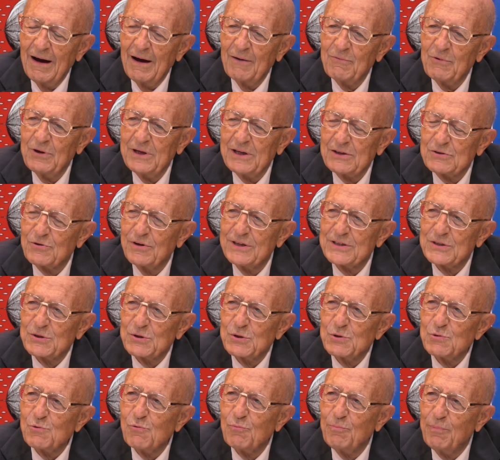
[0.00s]
will address
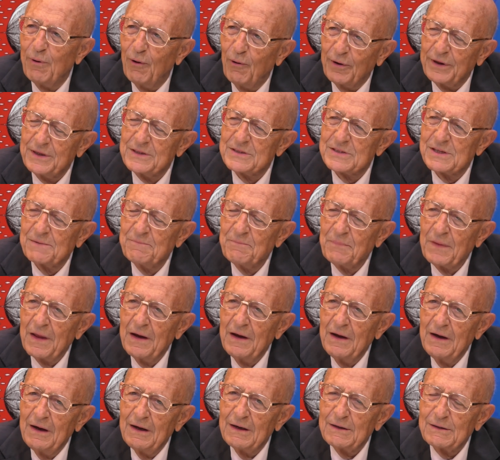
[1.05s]
two points.
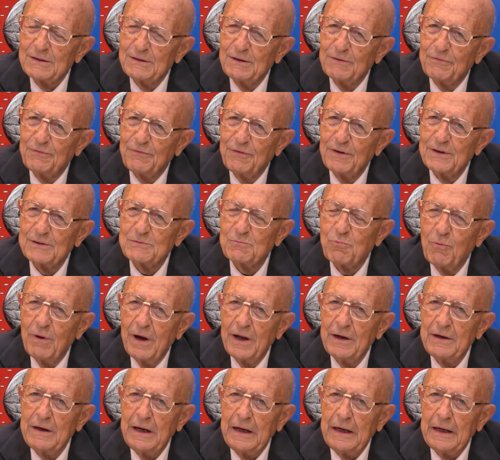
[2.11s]
The first
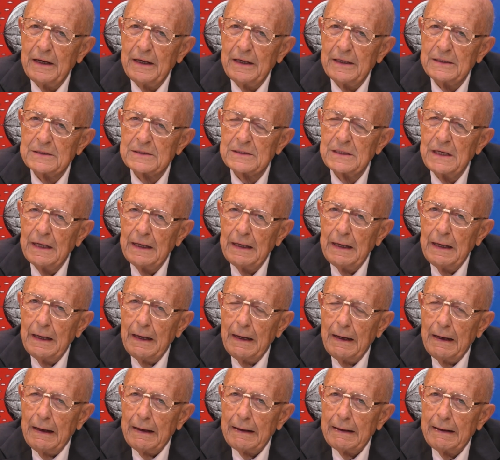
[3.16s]
one is,
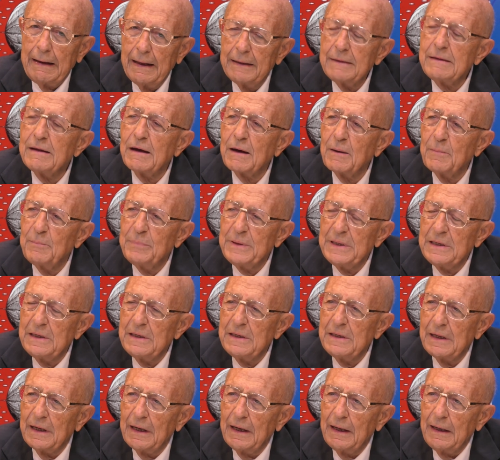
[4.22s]
can there
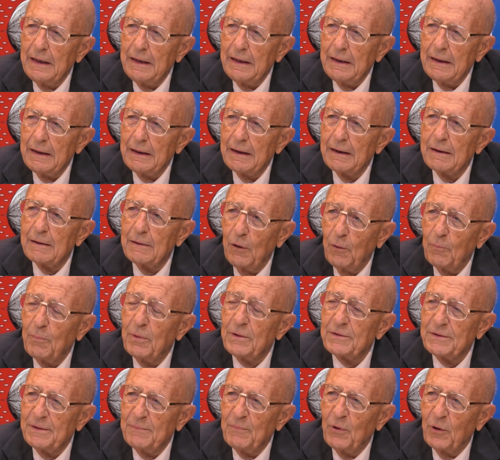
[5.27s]
be a
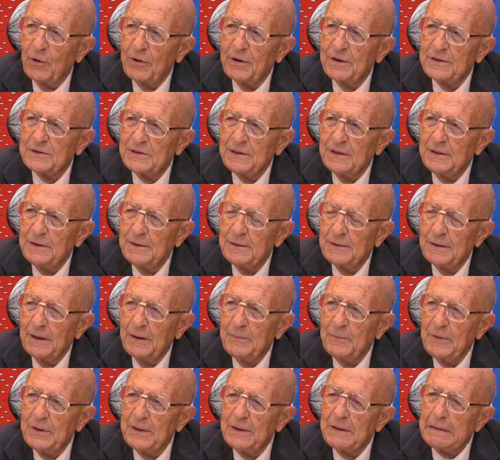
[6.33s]
global democracy? I
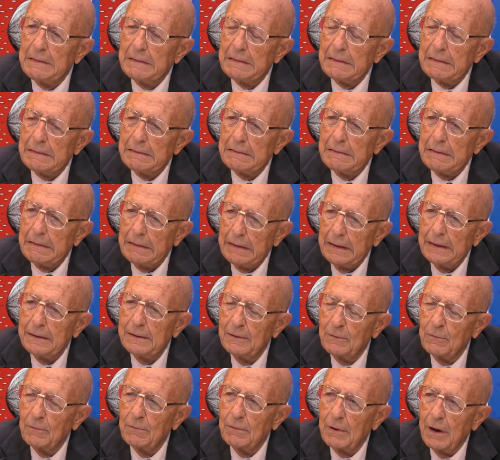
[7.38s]
mean, in
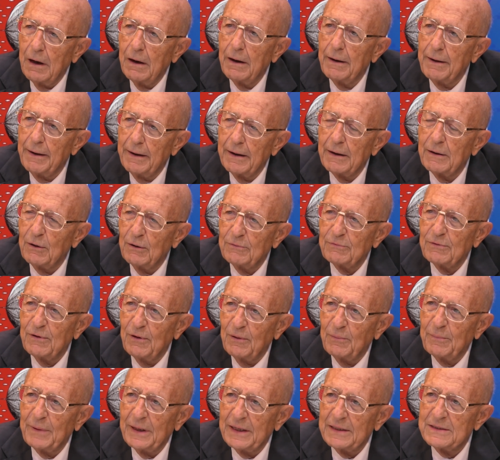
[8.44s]
the area of
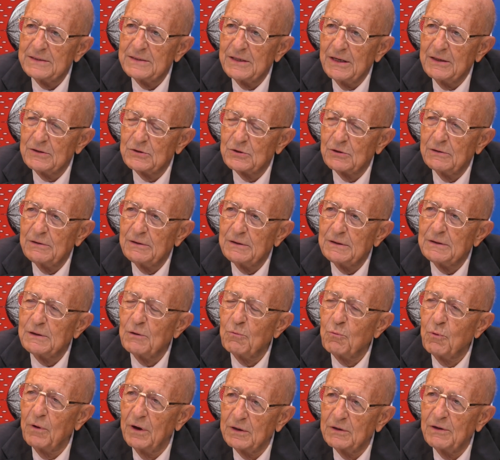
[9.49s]
globalization, in the
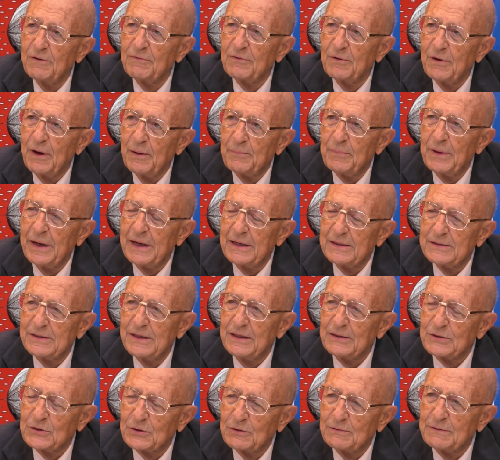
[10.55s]
world of
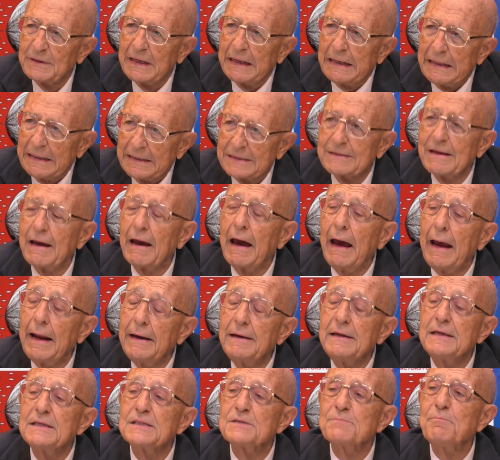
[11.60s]
globalization, is there
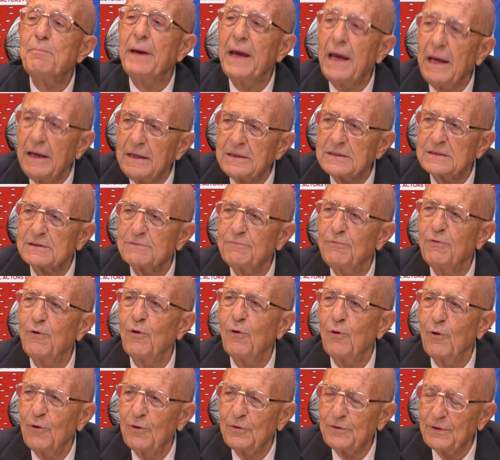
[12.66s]
any space
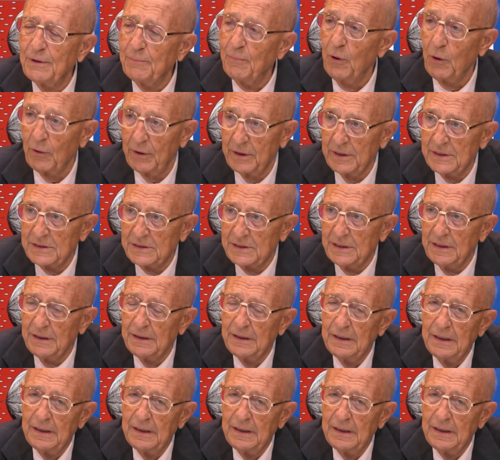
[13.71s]
for democracy?